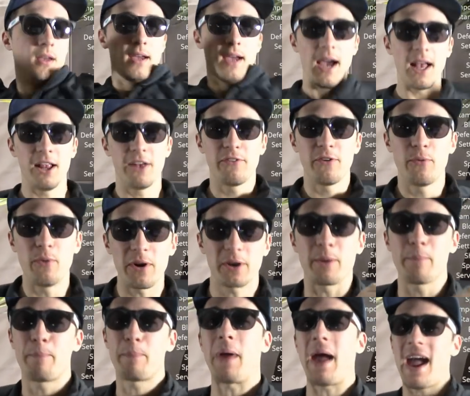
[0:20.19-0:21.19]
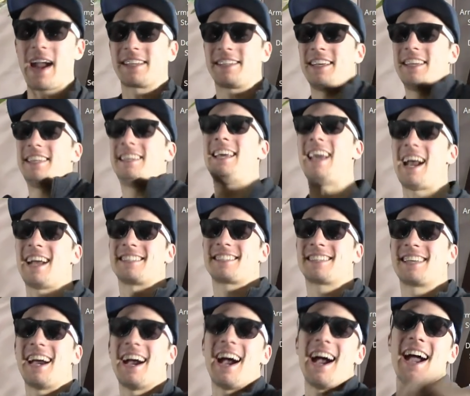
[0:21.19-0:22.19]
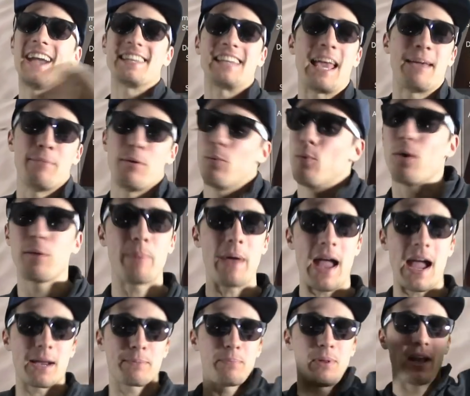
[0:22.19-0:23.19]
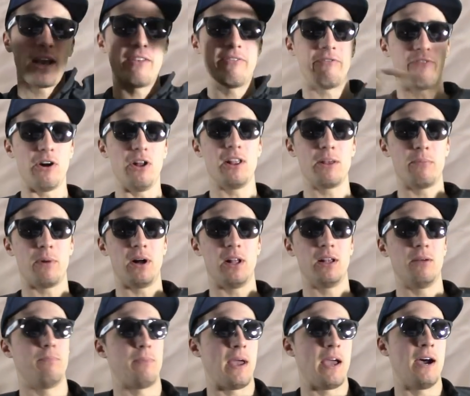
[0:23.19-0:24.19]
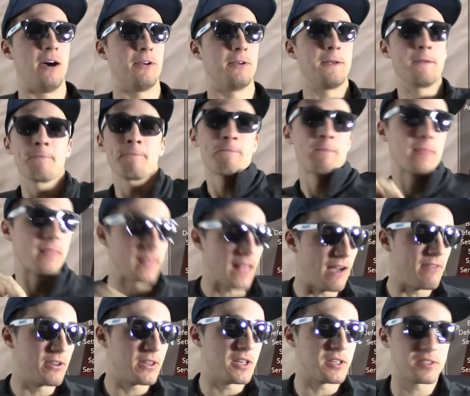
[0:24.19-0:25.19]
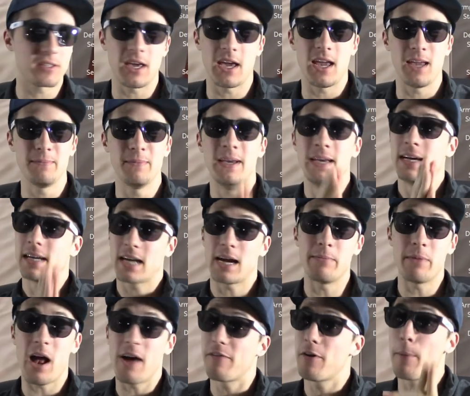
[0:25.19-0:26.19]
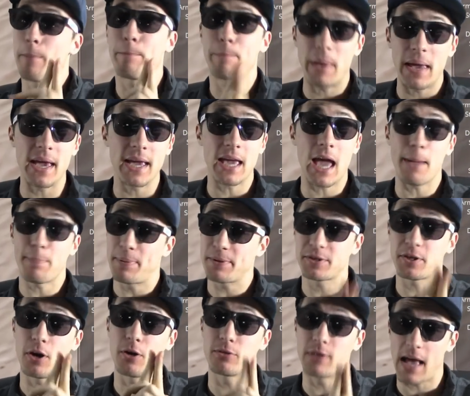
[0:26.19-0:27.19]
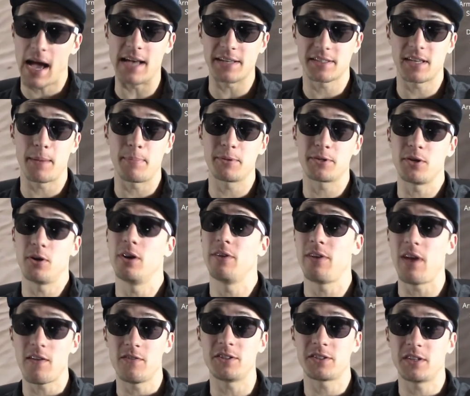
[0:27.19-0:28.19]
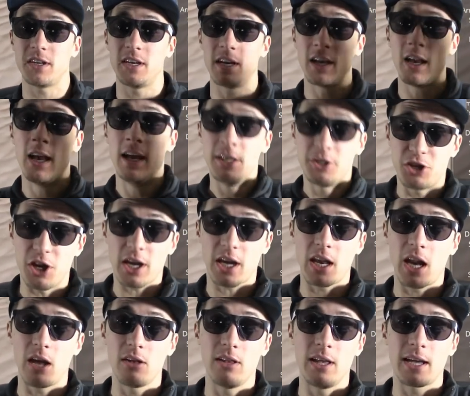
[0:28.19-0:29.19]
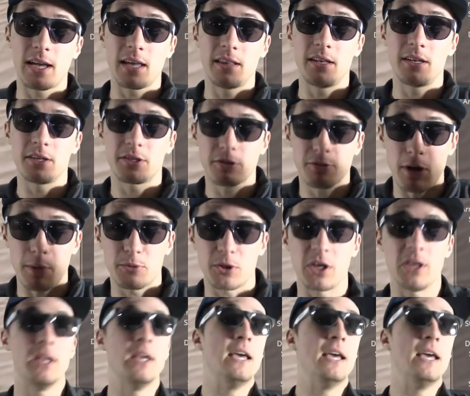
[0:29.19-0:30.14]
Hello everyone, welcome back to Yes Guy Gaming. We're back playing Volleyball Unbound. Loving this game. Coming off a big episode last episode. If you haven't seen it, check it out, link in the description.